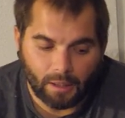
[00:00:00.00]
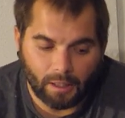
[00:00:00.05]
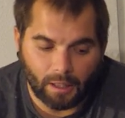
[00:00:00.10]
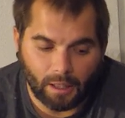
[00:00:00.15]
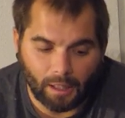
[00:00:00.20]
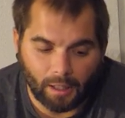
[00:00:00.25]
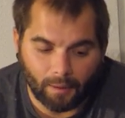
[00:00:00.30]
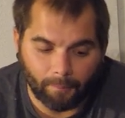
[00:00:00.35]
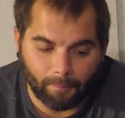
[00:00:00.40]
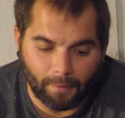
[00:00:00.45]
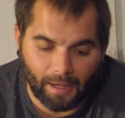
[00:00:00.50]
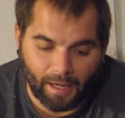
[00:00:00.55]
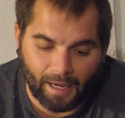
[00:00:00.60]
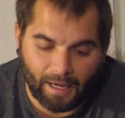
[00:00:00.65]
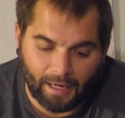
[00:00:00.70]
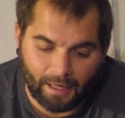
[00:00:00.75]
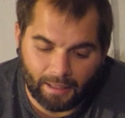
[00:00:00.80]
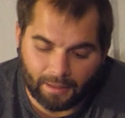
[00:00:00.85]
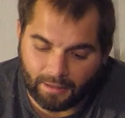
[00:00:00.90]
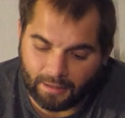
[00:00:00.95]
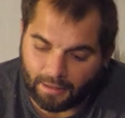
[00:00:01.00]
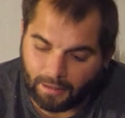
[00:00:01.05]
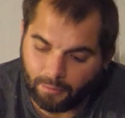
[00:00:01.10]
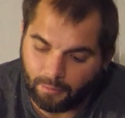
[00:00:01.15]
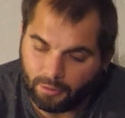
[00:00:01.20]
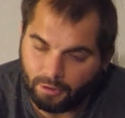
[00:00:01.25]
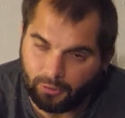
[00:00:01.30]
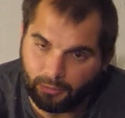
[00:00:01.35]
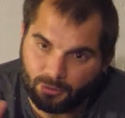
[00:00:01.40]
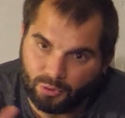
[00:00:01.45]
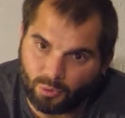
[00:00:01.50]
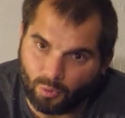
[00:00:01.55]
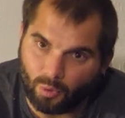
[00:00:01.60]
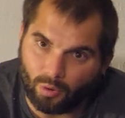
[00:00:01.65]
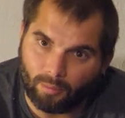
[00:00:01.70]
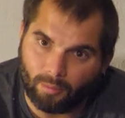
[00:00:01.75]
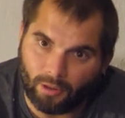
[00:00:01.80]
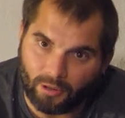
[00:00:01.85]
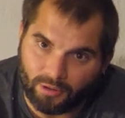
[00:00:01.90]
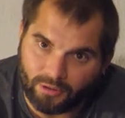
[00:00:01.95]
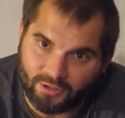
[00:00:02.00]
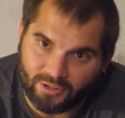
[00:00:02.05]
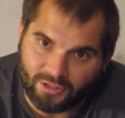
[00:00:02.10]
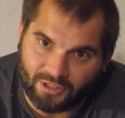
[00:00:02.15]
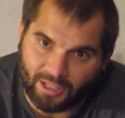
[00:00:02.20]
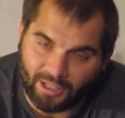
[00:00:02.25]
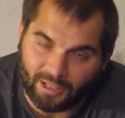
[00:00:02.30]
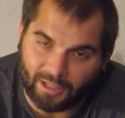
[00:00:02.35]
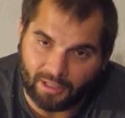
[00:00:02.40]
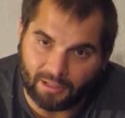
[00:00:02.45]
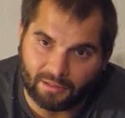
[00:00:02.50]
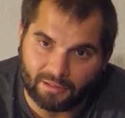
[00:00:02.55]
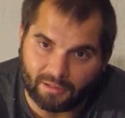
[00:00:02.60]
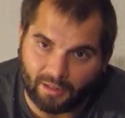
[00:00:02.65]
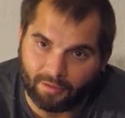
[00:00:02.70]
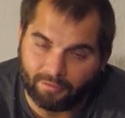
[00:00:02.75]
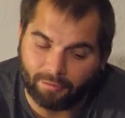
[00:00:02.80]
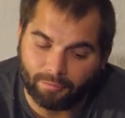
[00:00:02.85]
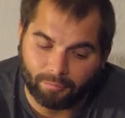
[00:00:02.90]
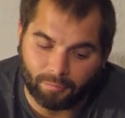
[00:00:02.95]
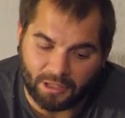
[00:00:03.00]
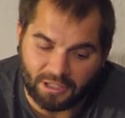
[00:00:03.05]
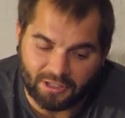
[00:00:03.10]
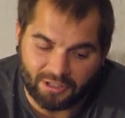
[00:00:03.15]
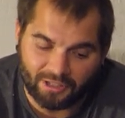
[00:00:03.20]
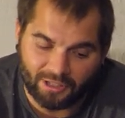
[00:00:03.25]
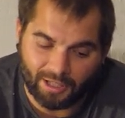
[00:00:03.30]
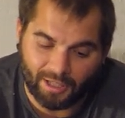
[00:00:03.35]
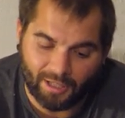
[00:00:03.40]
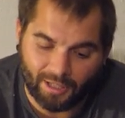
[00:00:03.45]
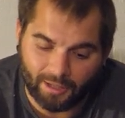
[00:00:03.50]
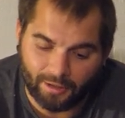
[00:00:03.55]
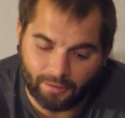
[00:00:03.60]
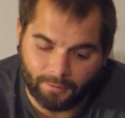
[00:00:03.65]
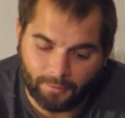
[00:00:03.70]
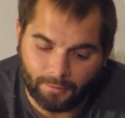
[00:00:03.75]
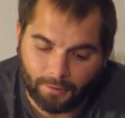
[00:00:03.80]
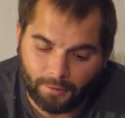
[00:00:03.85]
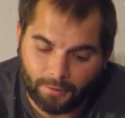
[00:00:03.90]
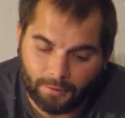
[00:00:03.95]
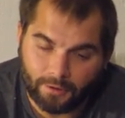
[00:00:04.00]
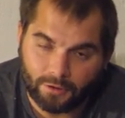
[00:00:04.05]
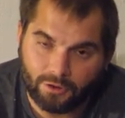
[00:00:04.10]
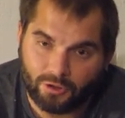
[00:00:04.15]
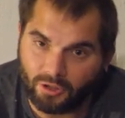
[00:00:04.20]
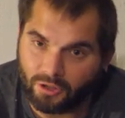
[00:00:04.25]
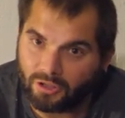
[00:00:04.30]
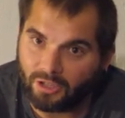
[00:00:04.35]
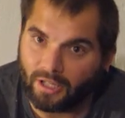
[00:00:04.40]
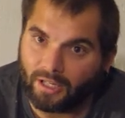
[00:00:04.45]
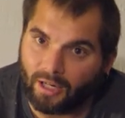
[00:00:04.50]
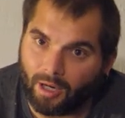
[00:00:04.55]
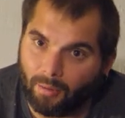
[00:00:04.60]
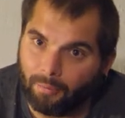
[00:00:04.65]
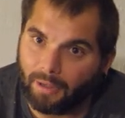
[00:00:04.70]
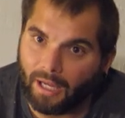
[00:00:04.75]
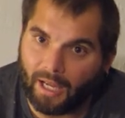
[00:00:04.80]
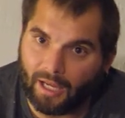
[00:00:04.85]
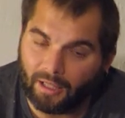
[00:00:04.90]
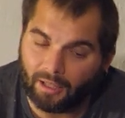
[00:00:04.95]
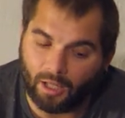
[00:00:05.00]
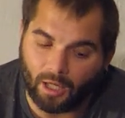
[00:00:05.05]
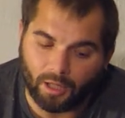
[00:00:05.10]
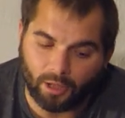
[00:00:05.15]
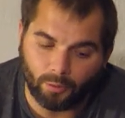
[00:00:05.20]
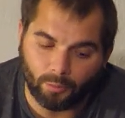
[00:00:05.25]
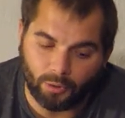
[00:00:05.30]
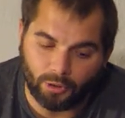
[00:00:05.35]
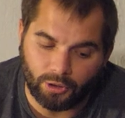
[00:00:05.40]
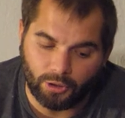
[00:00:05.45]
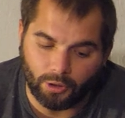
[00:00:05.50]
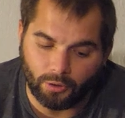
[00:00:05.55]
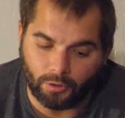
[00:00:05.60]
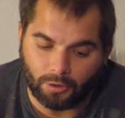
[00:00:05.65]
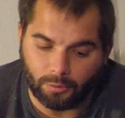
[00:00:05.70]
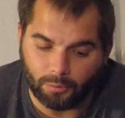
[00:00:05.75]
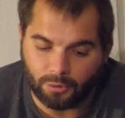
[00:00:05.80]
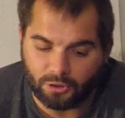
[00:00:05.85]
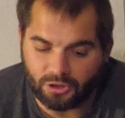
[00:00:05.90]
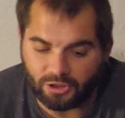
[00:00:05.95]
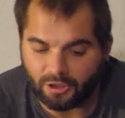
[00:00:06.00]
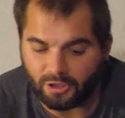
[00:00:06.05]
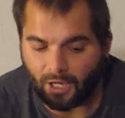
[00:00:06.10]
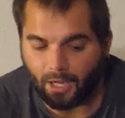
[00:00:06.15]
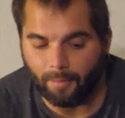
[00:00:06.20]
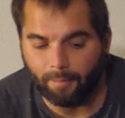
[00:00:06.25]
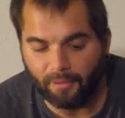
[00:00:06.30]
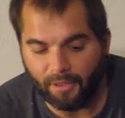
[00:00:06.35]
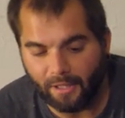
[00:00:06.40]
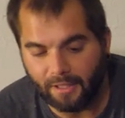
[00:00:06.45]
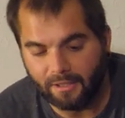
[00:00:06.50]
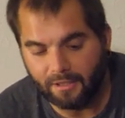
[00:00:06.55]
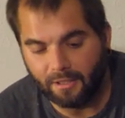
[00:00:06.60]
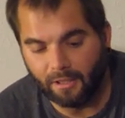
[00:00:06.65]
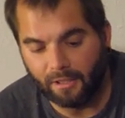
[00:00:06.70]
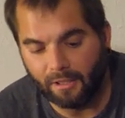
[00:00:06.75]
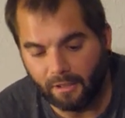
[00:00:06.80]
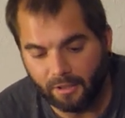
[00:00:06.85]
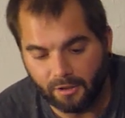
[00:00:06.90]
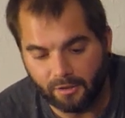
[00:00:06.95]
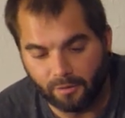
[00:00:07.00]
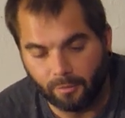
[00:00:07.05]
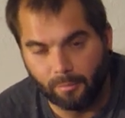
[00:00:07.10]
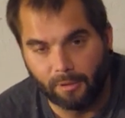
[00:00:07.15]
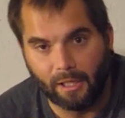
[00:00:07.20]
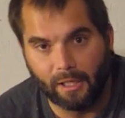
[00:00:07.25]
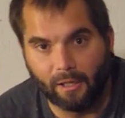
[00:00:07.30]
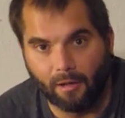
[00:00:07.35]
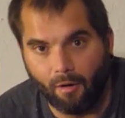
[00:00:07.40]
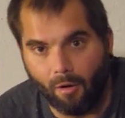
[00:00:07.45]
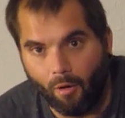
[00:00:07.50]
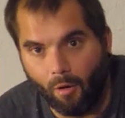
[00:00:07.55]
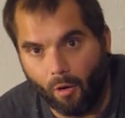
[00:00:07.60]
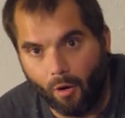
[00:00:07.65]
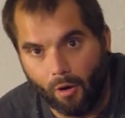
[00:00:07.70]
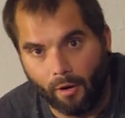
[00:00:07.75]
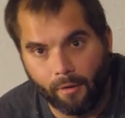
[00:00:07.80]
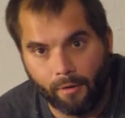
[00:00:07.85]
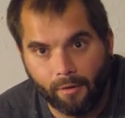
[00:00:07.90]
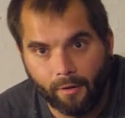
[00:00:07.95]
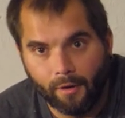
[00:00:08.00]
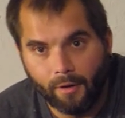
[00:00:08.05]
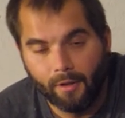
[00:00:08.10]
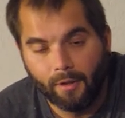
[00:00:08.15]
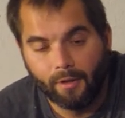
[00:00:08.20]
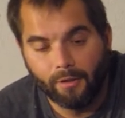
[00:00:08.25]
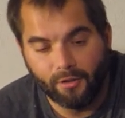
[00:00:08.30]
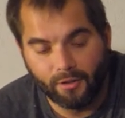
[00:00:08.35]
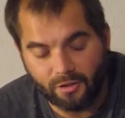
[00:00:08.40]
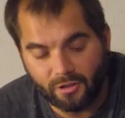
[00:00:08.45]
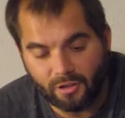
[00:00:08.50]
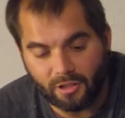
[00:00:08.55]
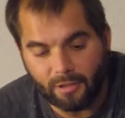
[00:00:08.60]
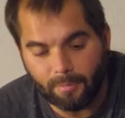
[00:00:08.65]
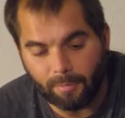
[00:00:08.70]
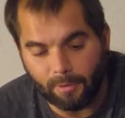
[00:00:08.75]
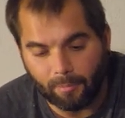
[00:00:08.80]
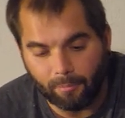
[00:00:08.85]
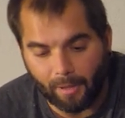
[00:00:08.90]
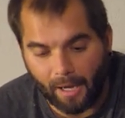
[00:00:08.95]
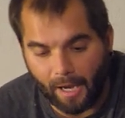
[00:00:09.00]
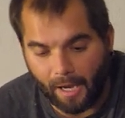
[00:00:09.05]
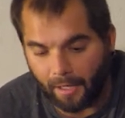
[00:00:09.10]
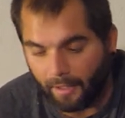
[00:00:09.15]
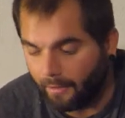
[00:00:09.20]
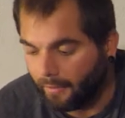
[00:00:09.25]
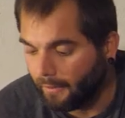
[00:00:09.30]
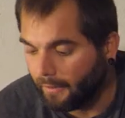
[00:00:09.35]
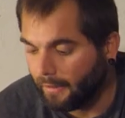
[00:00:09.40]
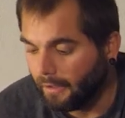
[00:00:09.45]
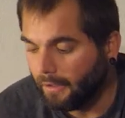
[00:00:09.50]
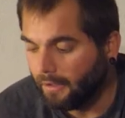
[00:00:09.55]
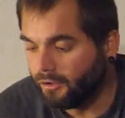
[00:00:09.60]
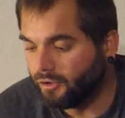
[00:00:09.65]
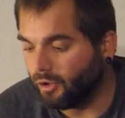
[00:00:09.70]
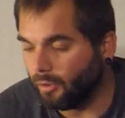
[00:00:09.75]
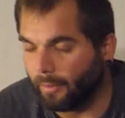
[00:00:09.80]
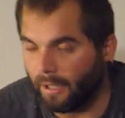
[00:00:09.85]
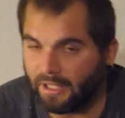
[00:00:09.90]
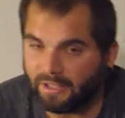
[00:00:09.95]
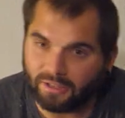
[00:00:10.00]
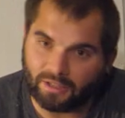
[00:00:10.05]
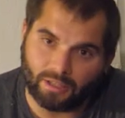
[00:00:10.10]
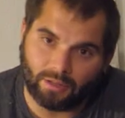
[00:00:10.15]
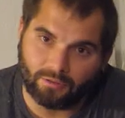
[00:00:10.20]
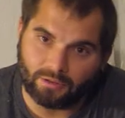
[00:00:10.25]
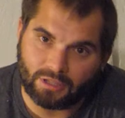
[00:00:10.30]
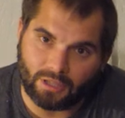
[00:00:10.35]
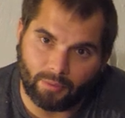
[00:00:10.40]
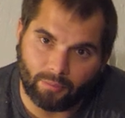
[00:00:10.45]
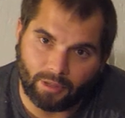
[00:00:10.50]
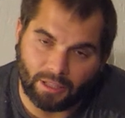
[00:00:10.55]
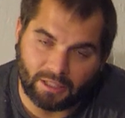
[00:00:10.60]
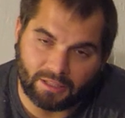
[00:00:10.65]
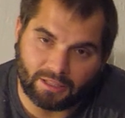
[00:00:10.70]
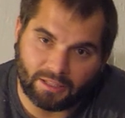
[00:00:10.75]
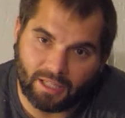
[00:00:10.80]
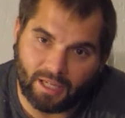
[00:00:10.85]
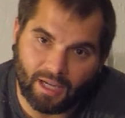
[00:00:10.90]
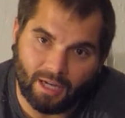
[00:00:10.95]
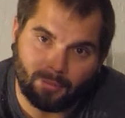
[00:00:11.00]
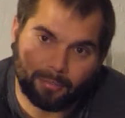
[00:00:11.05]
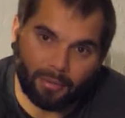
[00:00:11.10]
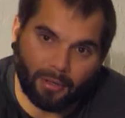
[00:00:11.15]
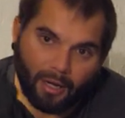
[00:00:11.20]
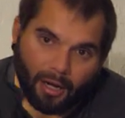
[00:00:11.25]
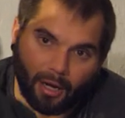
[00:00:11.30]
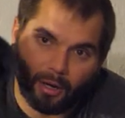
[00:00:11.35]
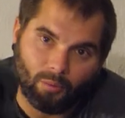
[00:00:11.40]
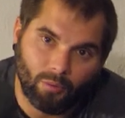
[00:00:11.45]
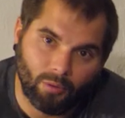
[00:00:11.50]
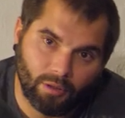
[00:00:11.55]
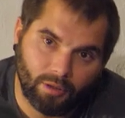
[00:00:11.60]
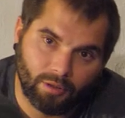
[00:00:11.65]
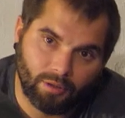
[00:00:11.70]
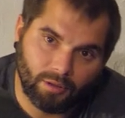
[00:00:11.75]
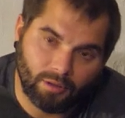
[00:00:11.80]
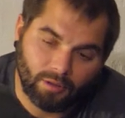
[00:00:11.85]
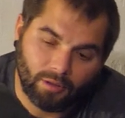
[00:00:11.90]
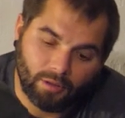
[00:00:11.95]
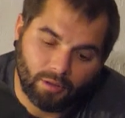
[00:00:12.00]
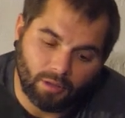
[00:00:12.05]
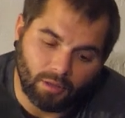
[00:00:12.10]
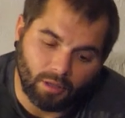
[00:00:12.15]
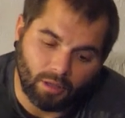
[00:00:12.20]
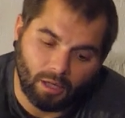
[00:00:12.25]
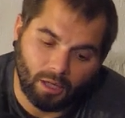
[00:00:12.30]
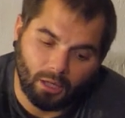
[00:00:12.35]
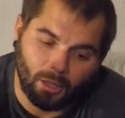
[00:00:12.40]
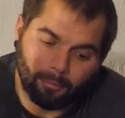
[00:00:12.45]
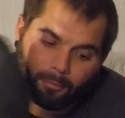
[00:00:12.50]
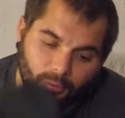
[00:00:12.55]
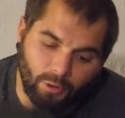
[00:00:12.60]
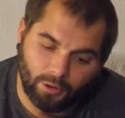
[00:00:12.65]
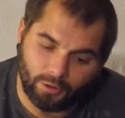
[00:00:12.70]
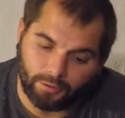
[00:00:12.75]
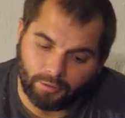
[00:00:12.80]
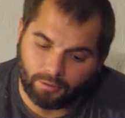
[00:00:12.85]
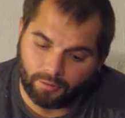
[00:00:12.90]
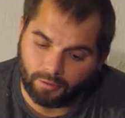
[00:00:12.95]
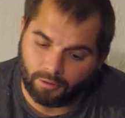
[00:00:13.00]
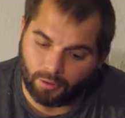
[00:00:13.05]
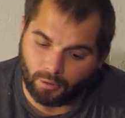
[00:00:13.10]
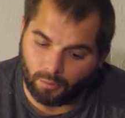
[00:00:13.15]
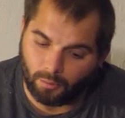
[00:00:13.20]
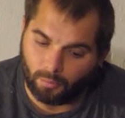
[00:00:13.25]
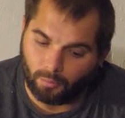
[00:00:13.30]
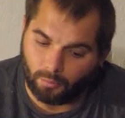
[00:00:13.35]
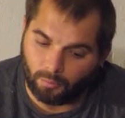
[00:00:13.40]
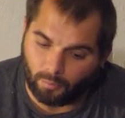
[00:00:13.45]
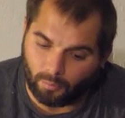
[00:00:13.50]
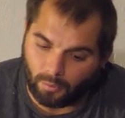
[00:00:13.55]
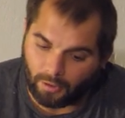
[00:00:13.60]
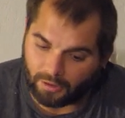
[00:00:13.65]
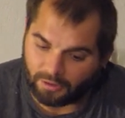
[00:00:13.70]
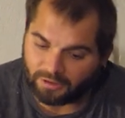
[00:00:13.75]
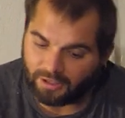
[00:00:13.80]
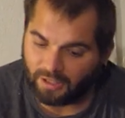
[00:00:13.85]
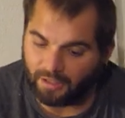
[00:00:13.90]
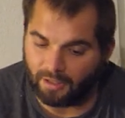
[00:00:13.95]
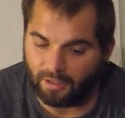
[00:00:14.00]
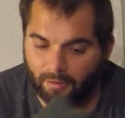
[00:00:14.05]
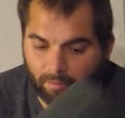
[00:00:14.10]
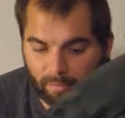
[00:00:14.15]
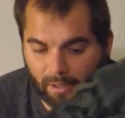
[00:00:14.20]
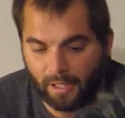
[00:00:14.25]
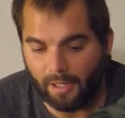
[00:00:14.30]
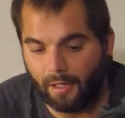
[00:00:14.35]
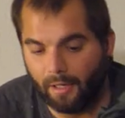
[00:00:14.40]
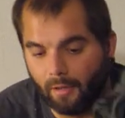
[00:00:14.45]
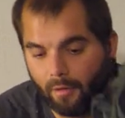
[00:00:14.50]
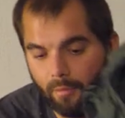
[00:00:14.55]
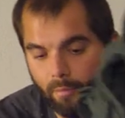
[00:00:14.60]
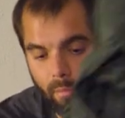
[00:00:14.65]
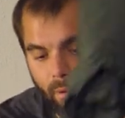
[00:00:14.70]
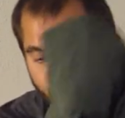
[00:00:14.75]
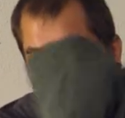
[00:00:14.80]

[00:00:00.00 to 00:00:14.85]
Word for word: Um, and it would absorb all the stinkiness off of my skin, just like a bag liner would do. It would stop that stinkiness from getting on the sleeping bag. So basically, every time we got to camp, I would uh, put, you know, when I was getting in bed, I would